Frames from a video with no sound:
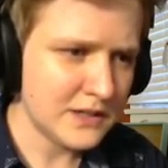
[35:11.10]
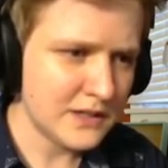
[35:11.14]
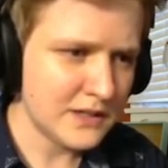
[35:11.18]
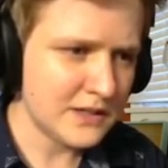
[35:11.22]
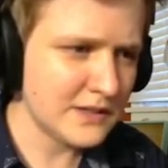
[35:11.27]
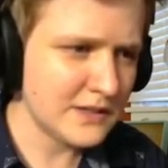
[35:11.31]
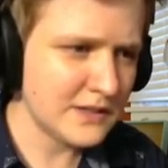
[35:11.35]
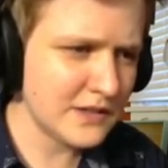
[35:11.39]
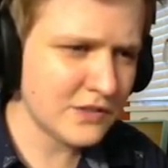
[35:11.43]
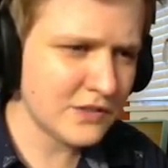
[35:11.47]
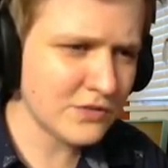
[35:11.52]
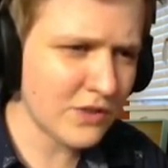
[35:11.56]

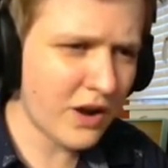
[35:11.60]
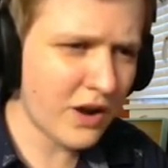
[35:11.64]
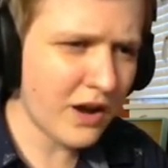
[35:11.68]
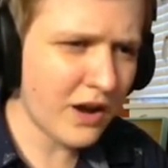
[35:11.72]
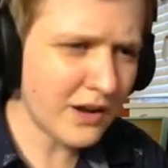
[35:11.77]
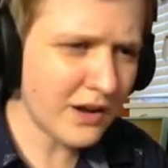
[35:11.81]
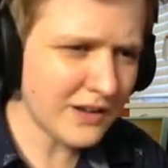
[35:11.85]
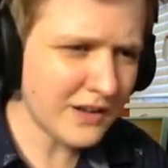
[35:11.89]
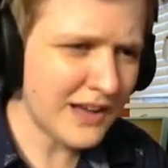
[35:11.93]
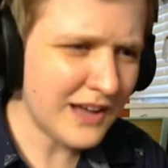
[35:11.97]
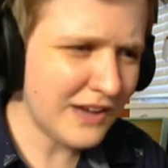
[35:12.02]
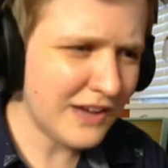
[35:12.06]
Is this
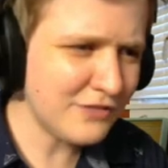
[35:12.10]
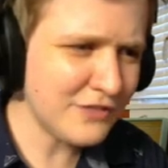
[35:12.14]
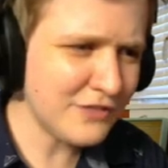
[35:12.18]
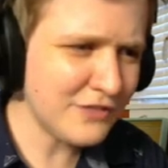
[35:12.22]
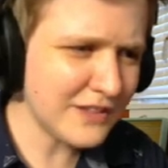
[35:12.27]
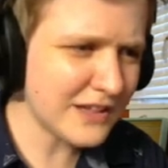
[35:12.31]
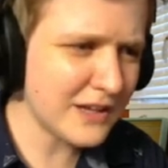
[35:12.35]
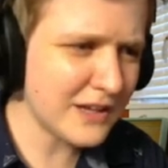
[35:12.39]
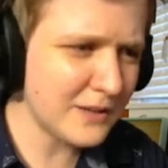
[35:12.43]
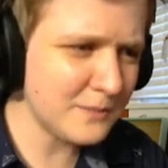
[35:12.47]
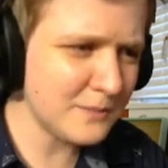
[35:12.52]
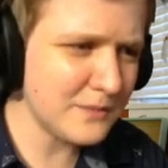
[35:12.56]
wrong? I feel
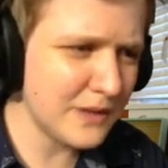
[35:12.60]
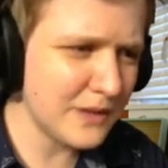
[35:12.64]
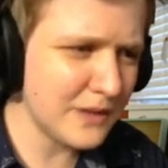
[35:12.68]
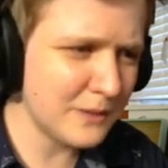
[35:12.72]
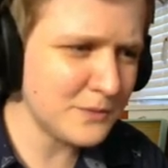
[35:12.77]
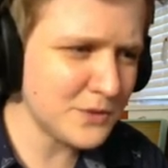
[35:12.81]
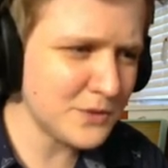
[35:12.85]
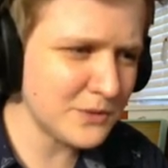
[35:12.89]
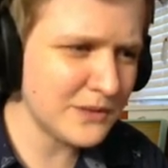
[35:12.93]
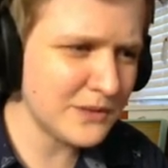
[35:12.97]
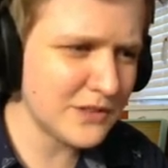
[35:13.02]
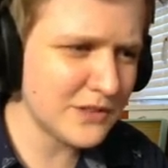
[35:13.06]
like I'm, I'm
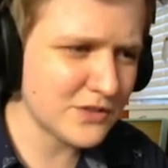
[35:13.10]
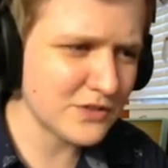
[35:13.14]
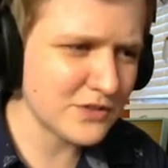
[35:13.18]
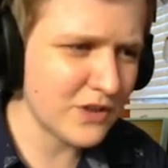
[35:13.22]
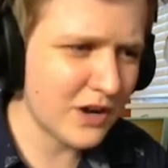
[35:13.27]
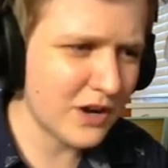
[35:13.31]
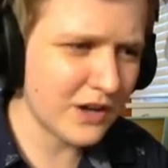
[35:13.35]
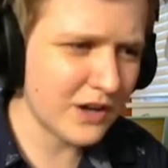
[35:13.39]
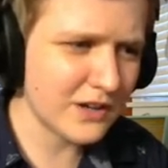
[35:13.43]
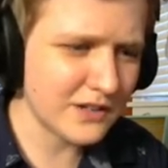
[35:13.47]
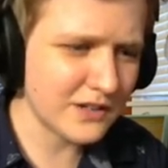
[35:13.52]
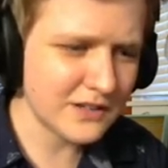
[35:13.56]
doing this
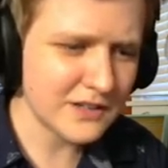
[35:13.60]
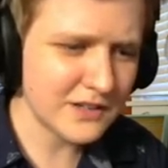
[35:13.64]
wrong.